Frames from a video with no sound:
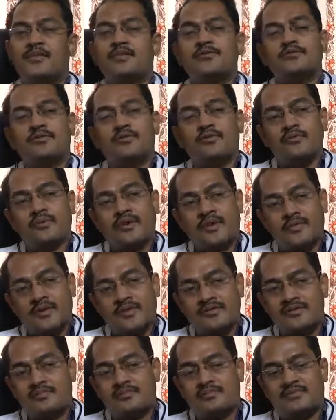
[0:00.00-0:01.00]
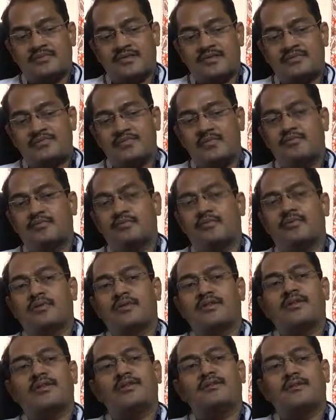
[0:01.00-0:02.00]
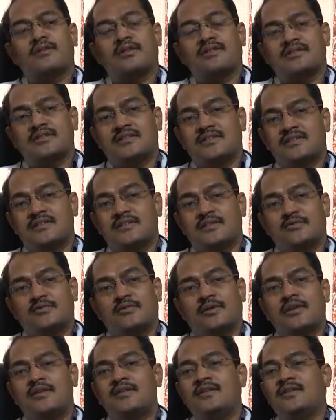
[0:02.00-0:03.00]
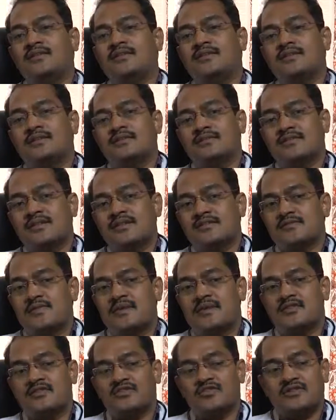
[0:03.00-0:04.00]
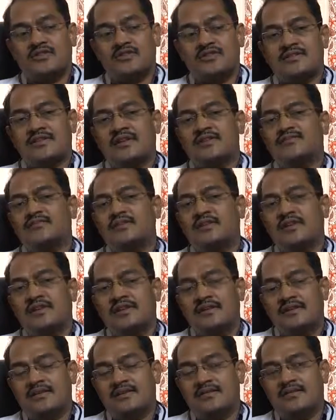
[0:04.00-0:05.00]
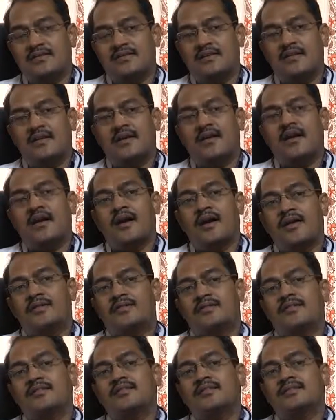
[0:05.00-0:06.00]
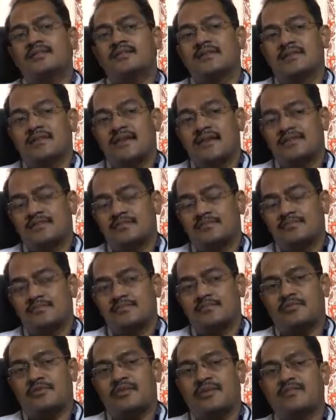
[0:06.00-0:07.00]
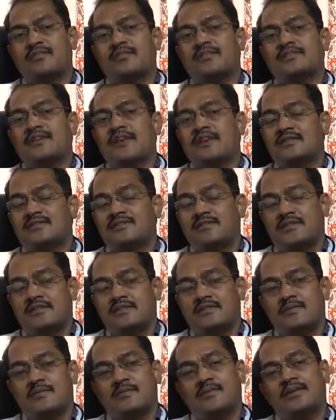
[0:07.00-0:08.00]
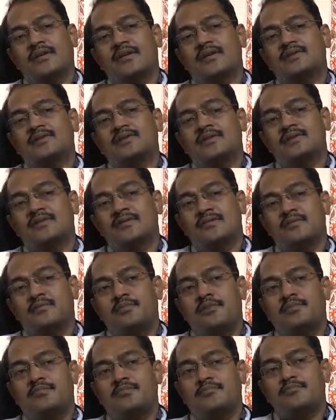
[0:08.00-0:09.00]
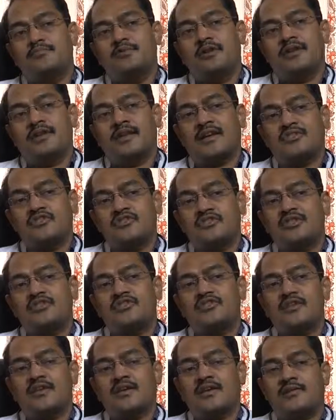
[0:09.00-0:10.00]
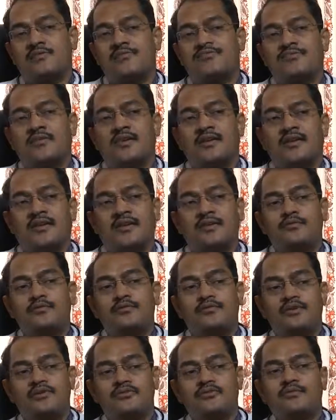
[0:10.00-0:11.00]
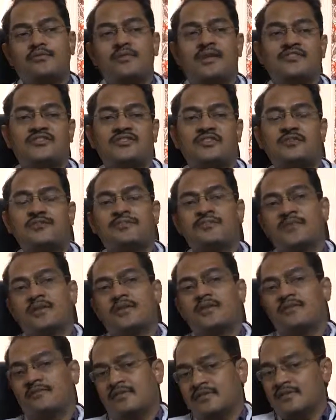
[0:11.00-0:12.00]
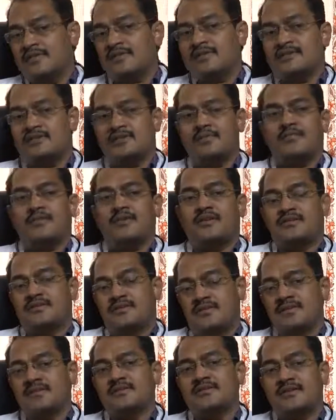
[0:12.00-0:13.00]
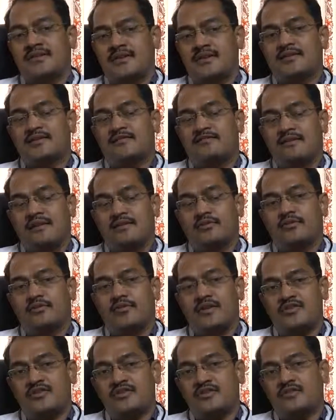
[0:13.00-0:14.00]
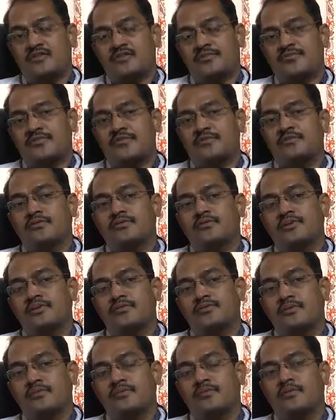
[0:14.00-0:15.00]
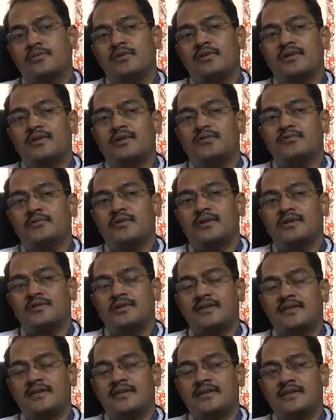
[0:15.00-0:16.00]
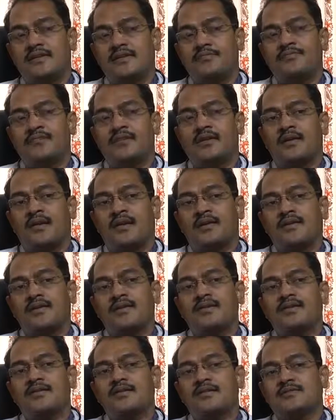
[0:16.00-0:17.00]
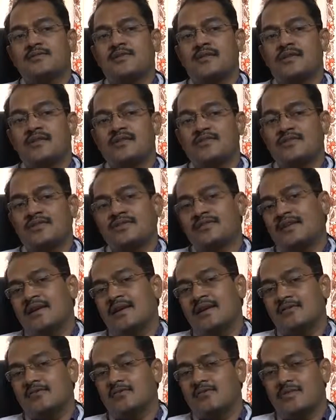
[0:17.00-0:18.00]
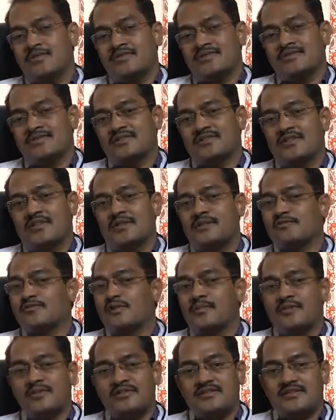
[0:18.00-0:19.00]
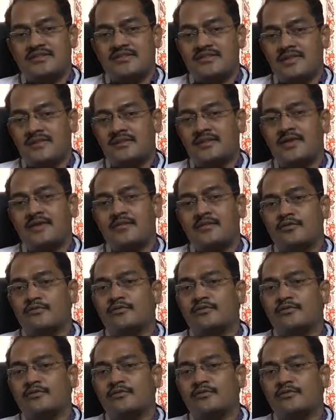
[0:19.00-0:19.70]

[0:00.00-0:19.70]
So, among these people only can donate a kidney. No, any other transplantation is actually illegal and that is not acceptable even scientifically, because these are the people who can actually share a good tissue matching with the recipient, that is the kidney failure patient. So these people only can donate the kidney, and a kidney transplantation is an elective process. There is no emergency in that.